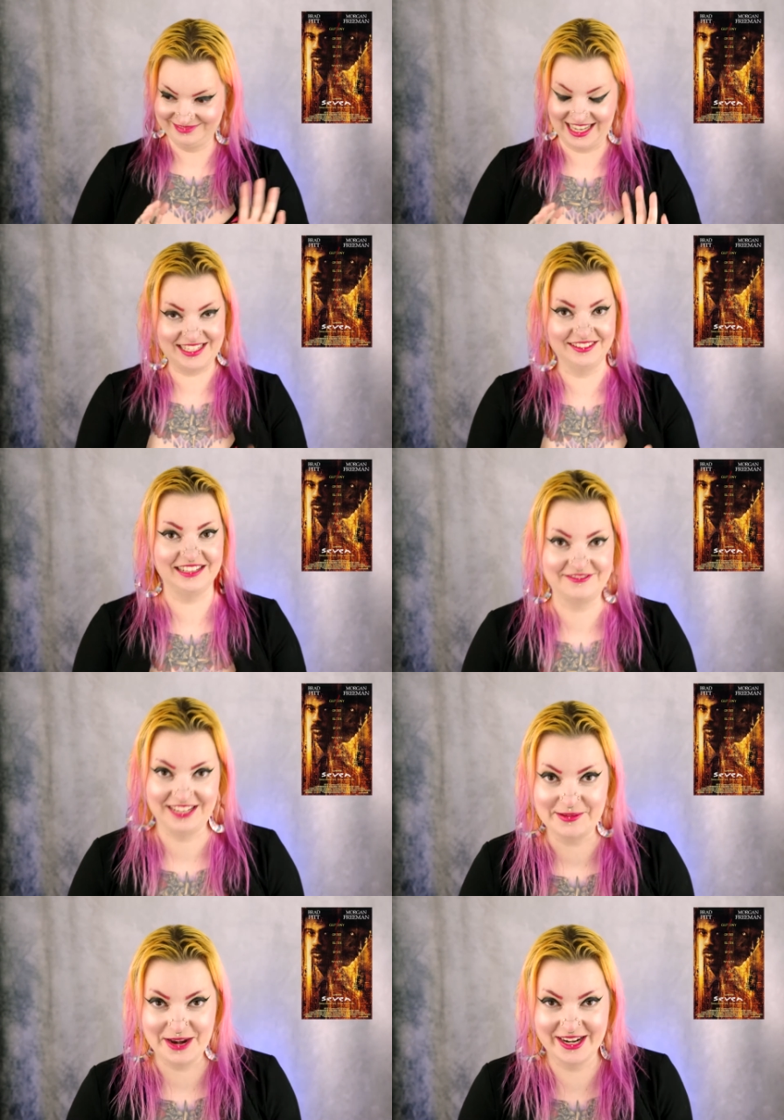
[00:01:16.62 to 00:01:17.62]
I still have
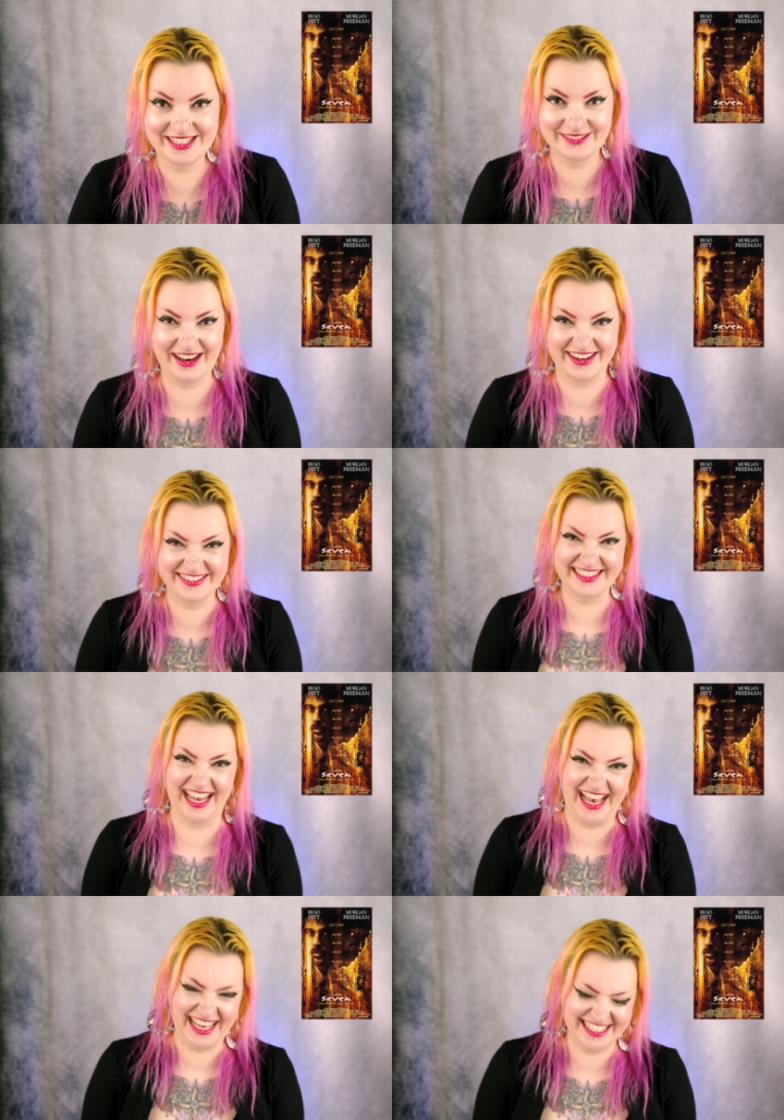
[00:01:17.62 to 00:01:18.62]
nightmares about
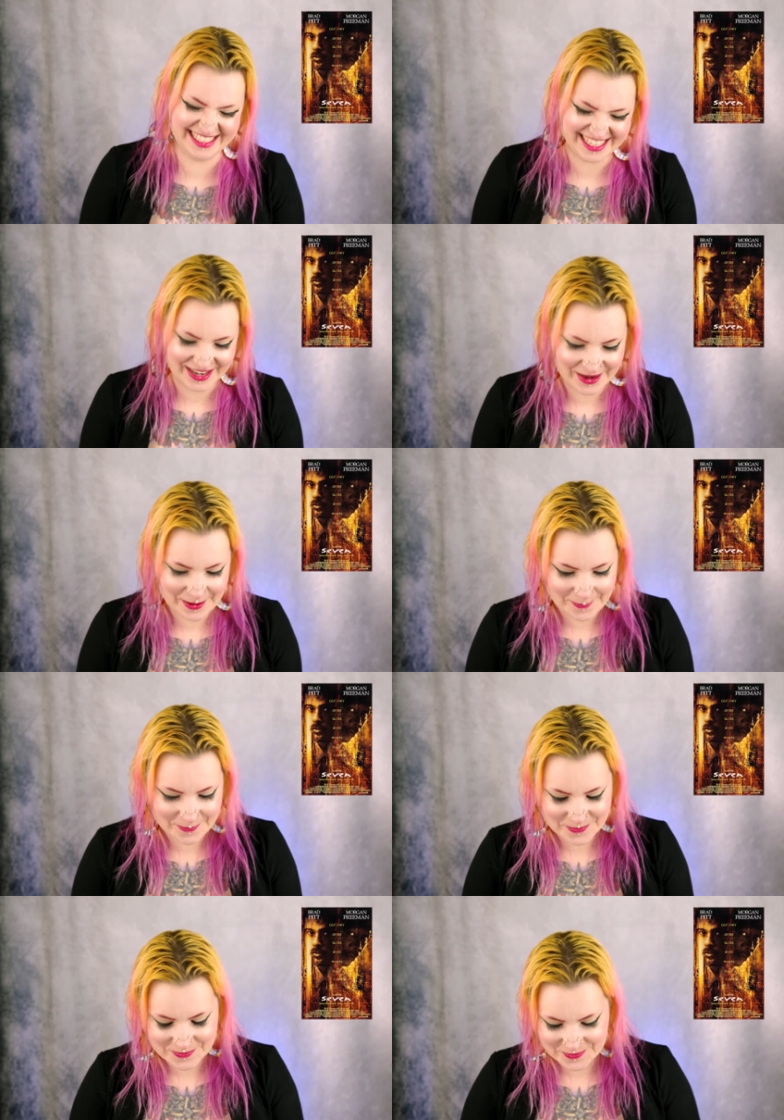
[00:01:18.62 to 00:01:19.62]
that.
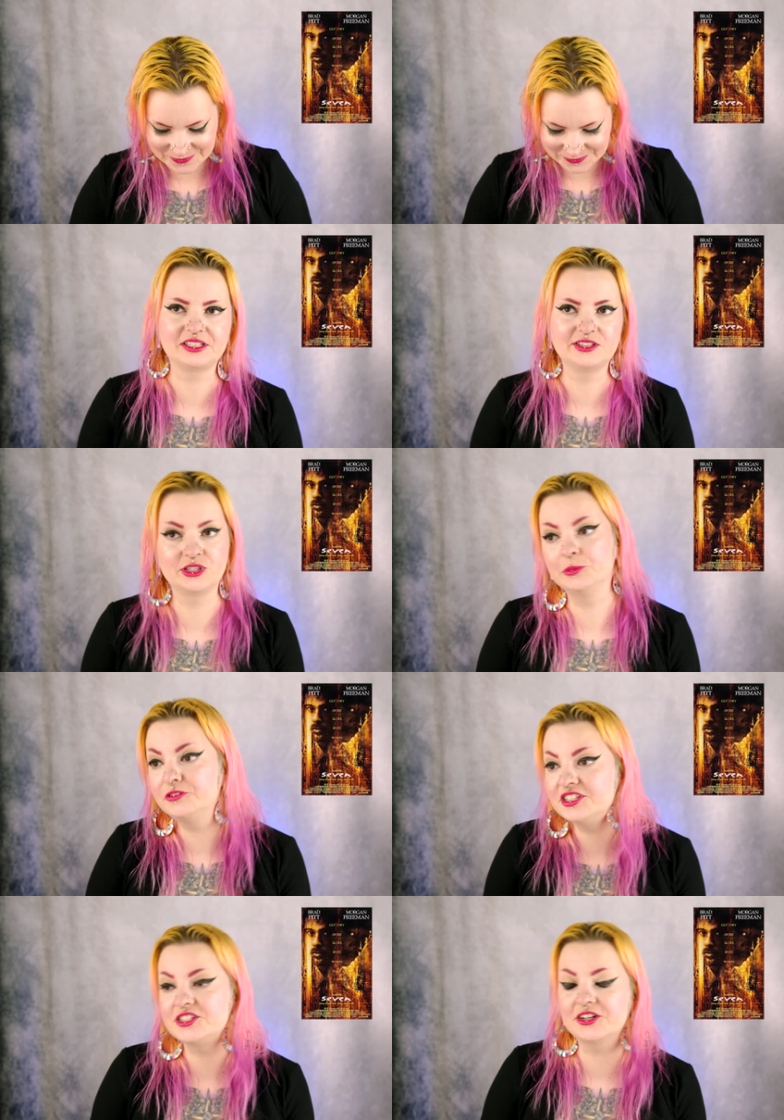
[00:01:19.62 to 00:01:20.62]
So the
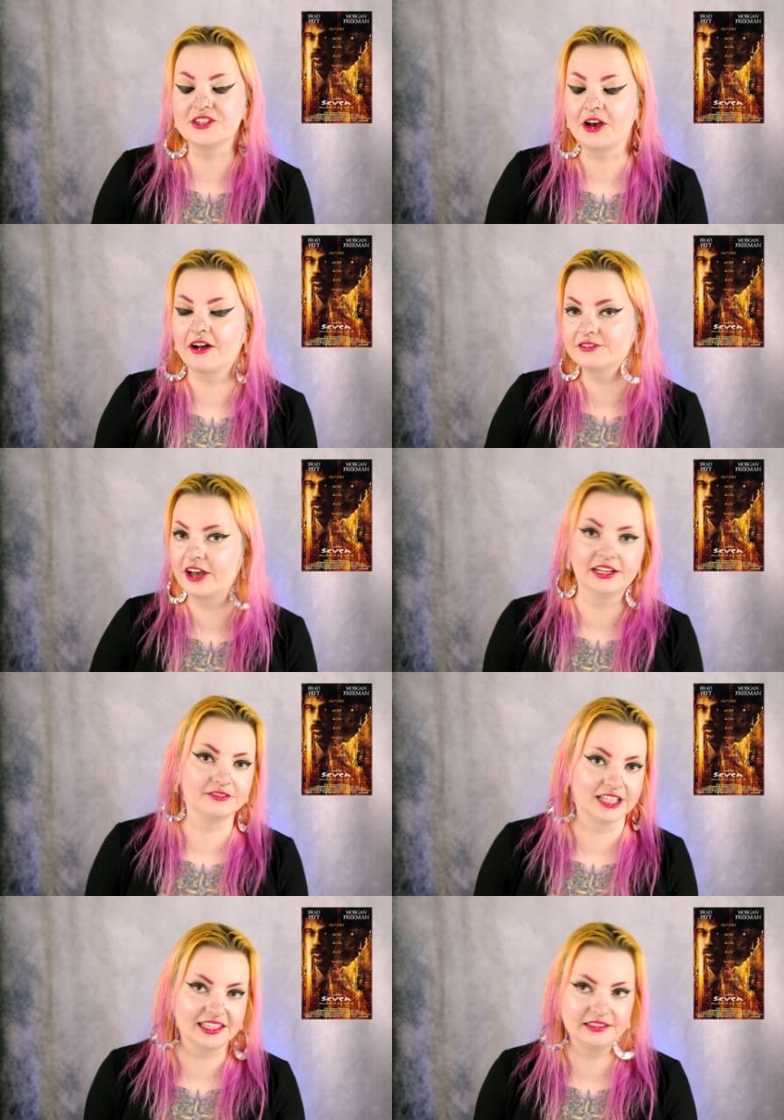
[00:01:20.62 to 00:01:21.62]
movie starts off kind of
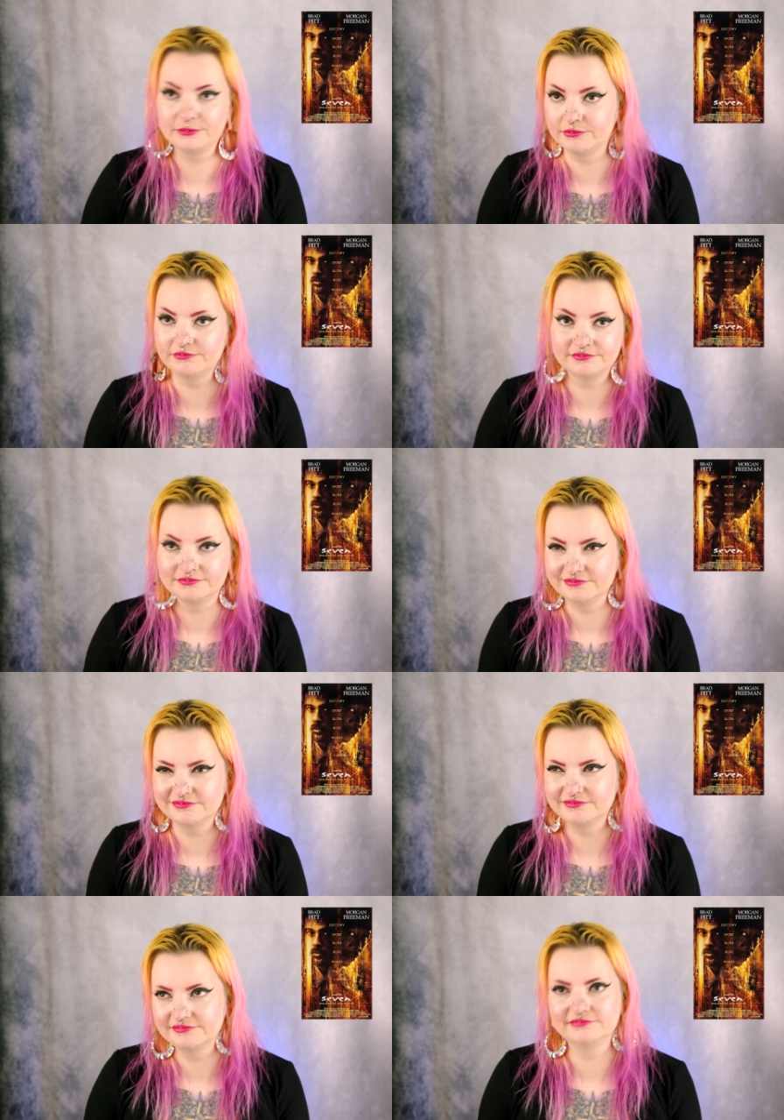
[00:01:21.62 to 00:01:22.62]
like,
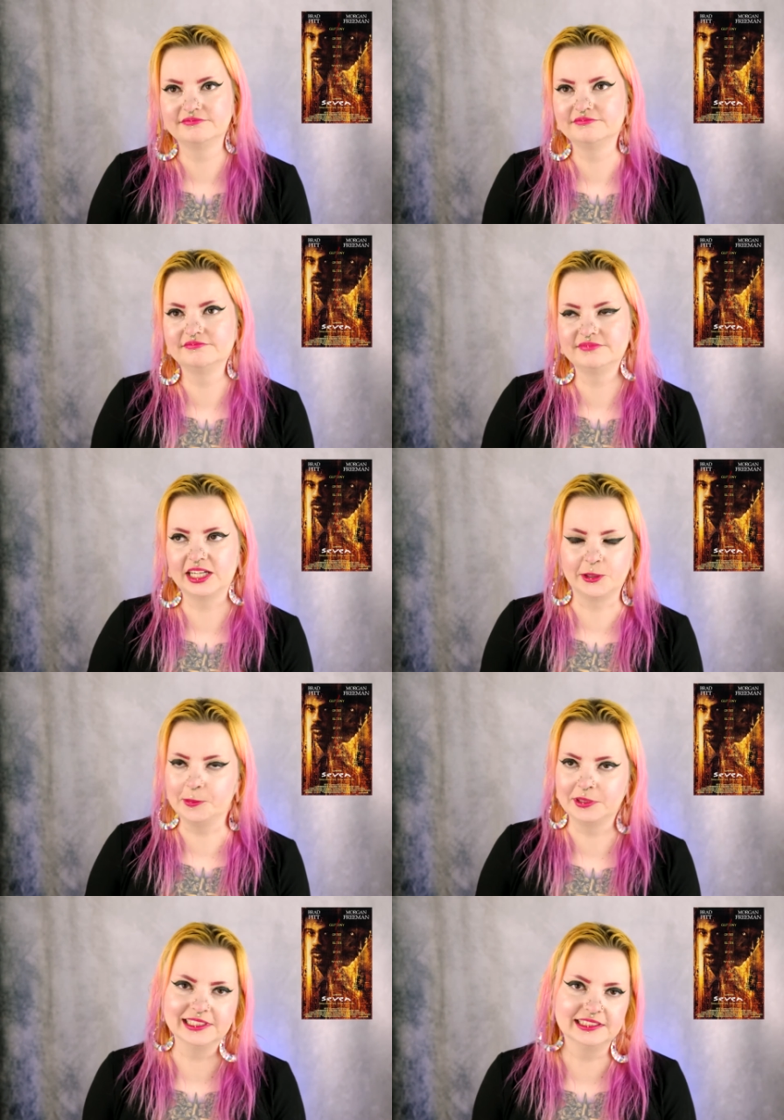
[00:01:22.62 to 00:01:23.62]
I don't know,
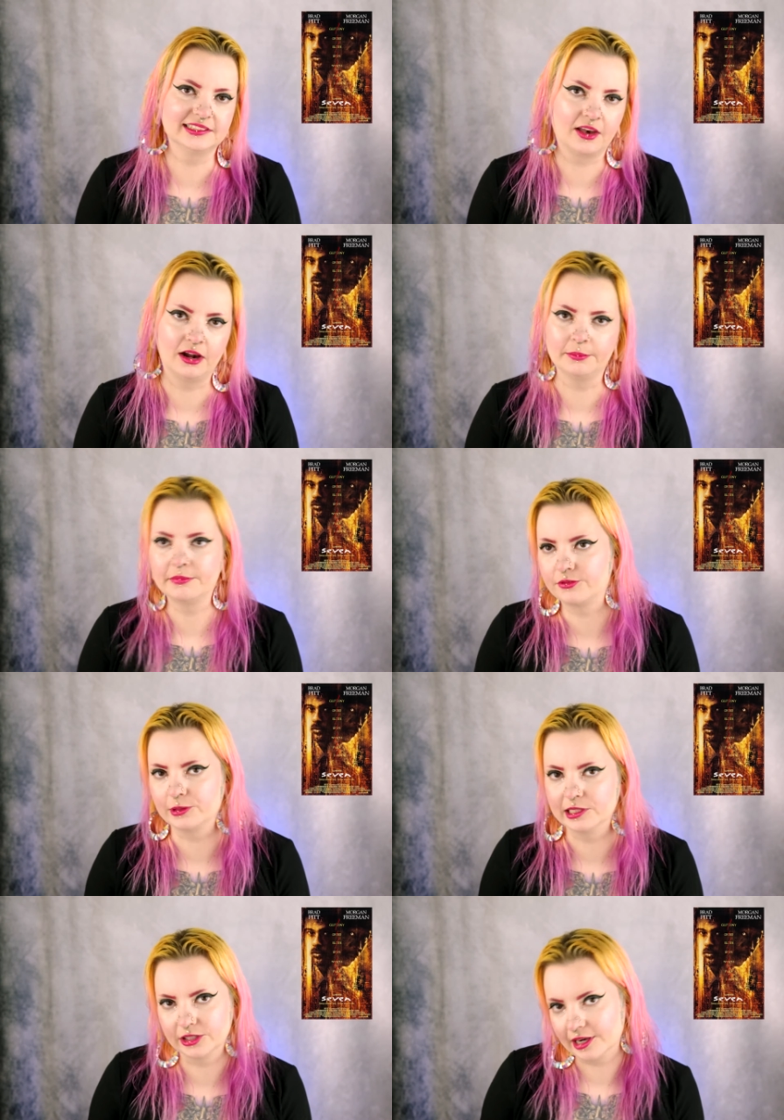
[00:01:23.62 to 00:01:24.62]
police cop
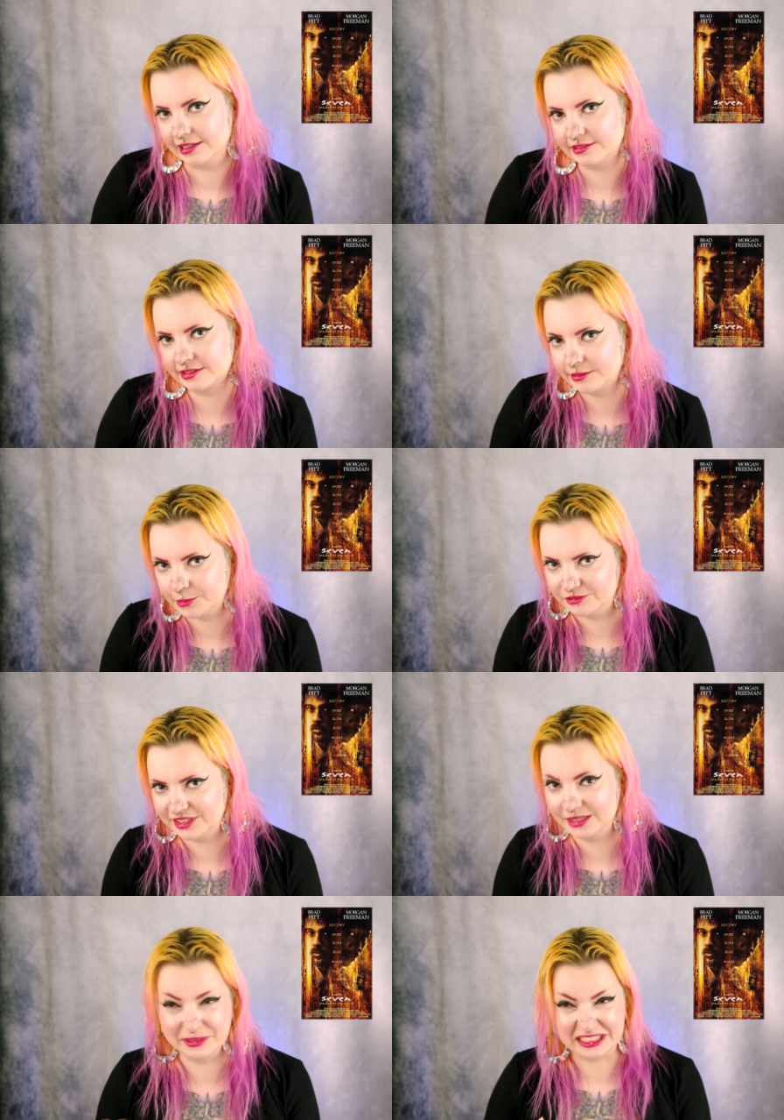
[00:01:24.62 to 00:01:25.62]
thriller-esque
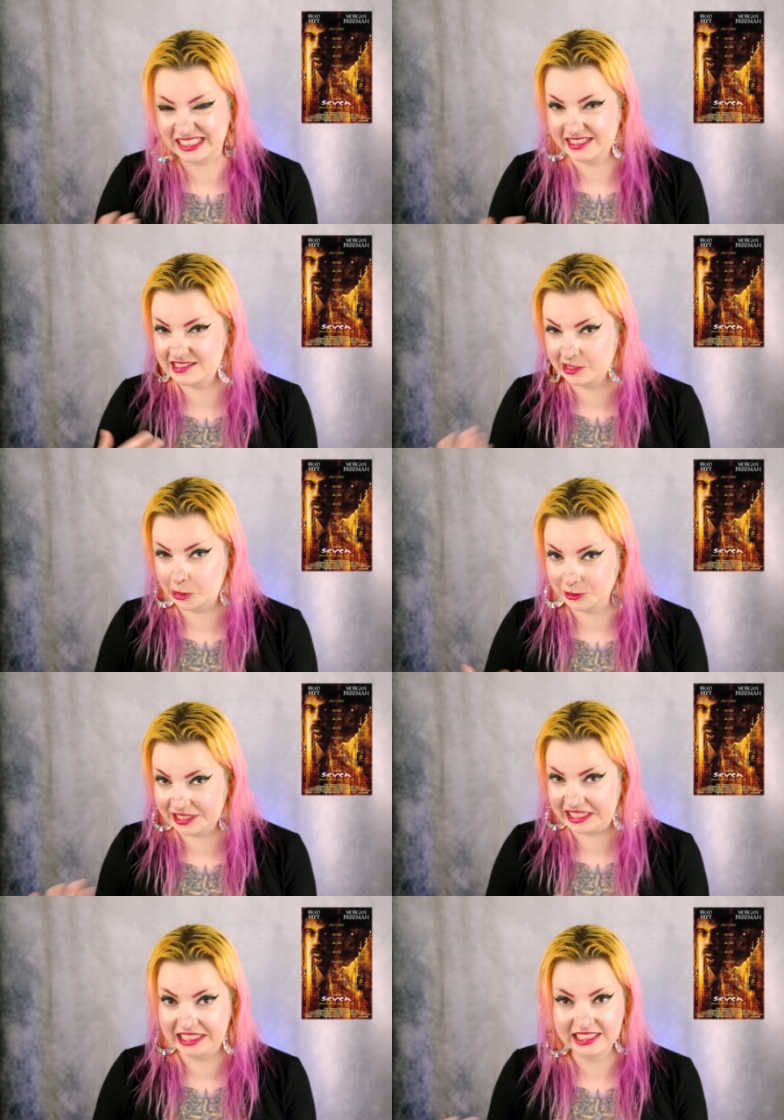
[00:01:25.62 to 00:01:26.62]
movie, but then it
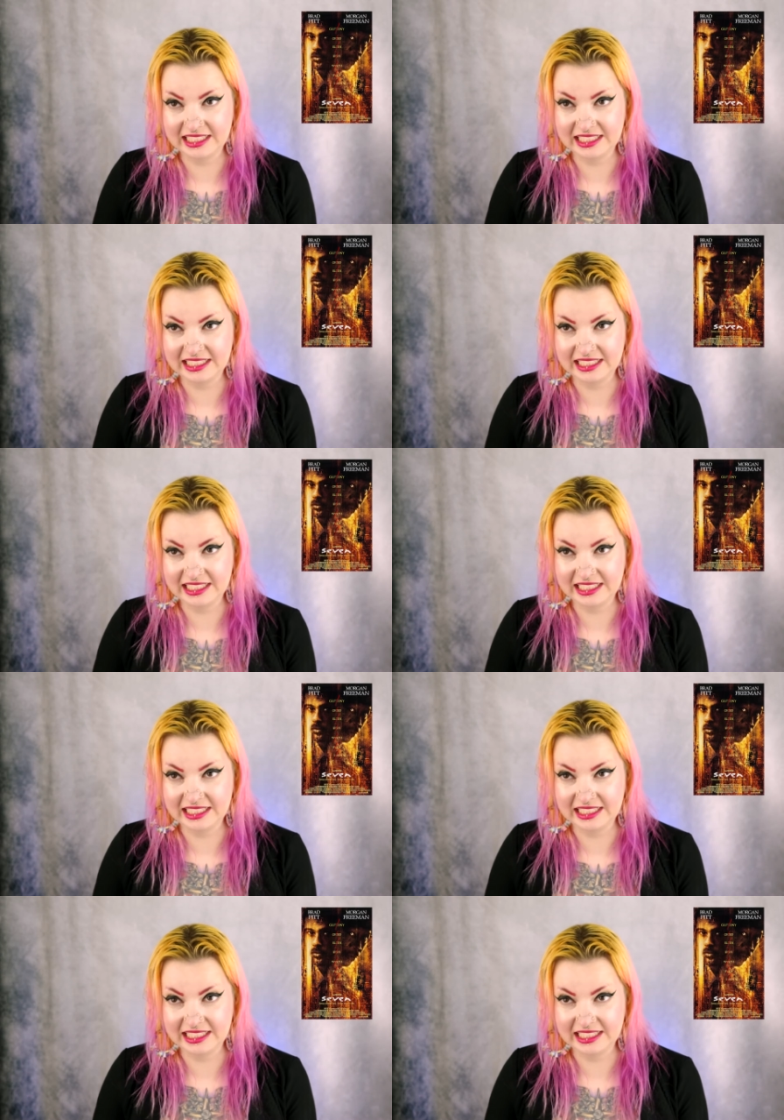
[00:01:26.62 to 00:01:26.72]
slowly